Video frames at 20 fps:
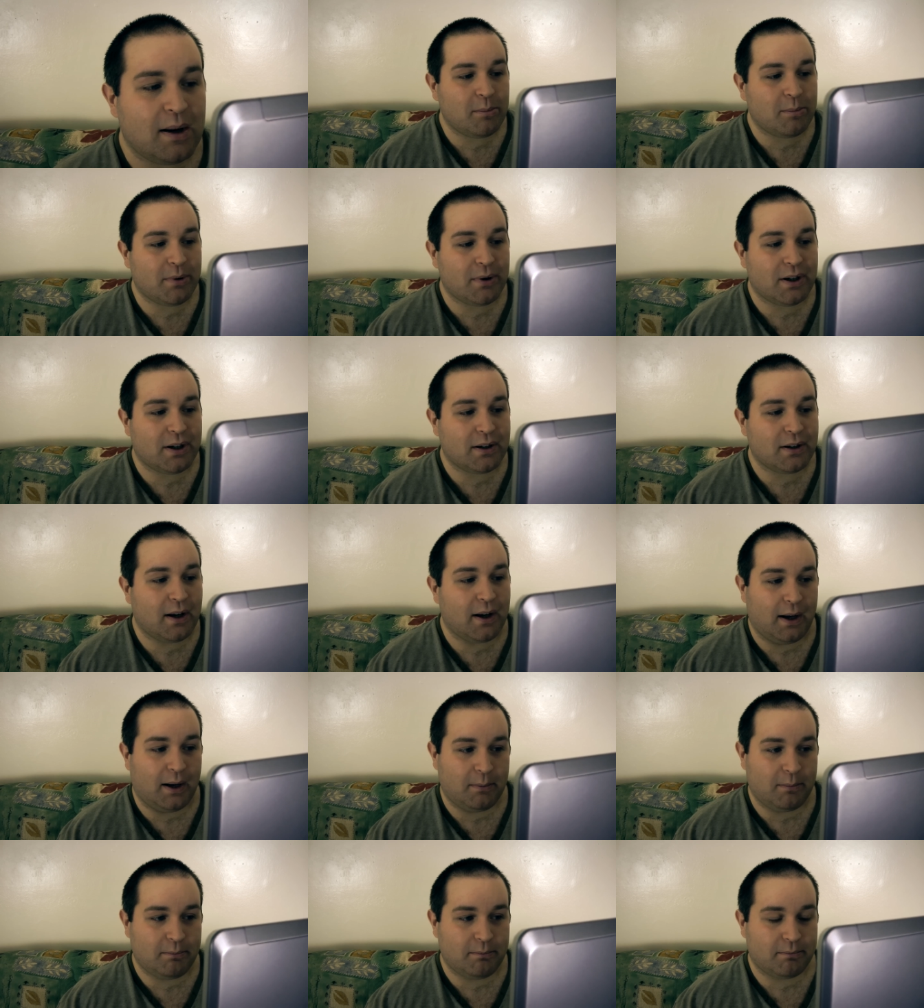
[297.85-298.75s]
But
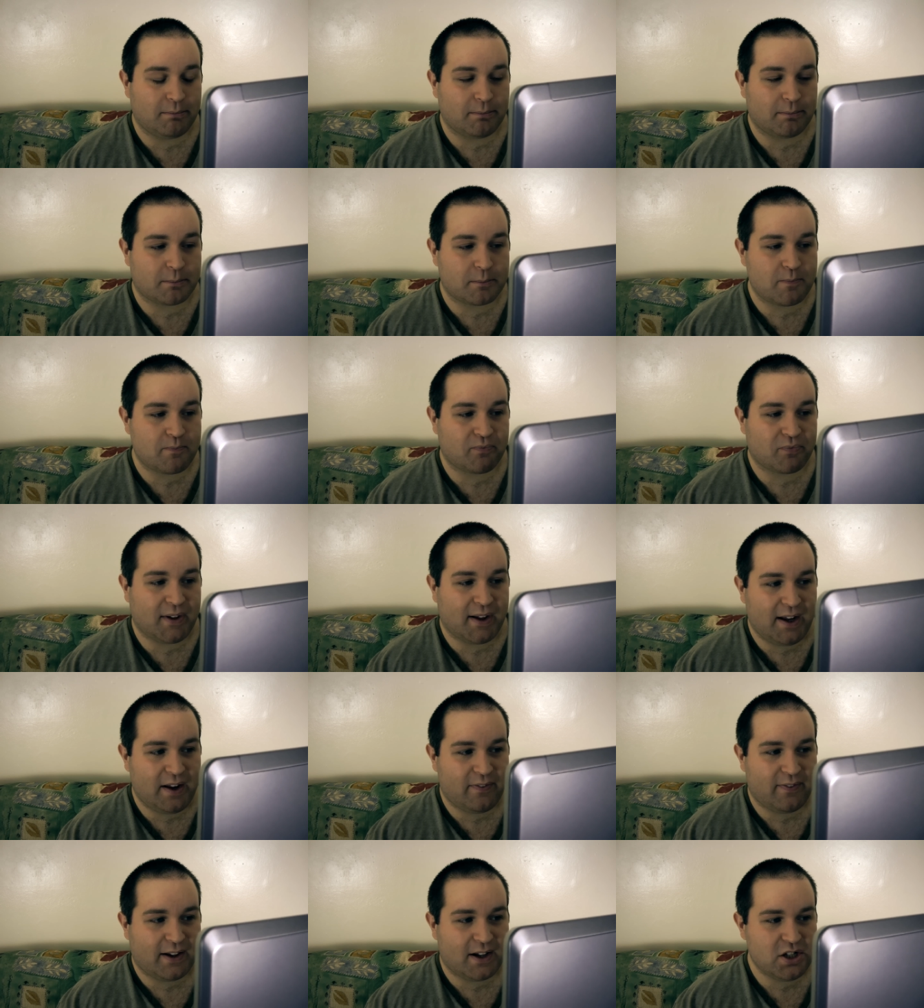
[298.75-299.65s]
um,
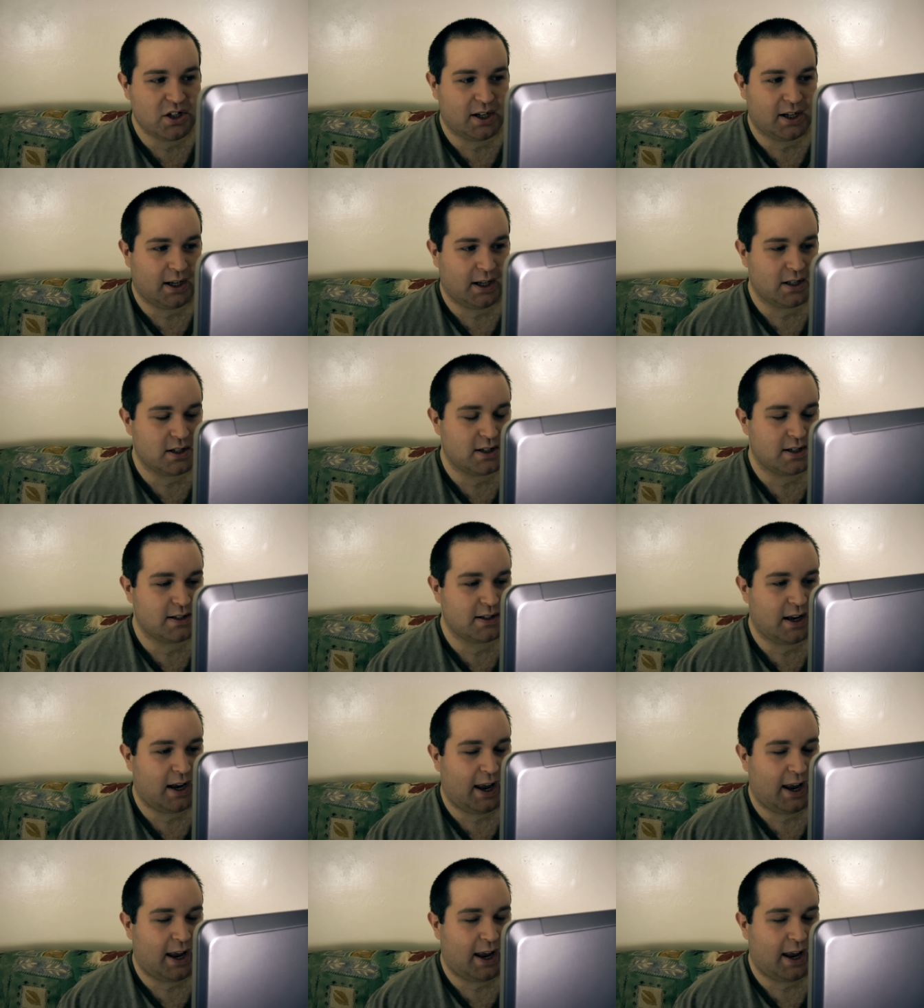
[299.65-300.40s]
if that changes,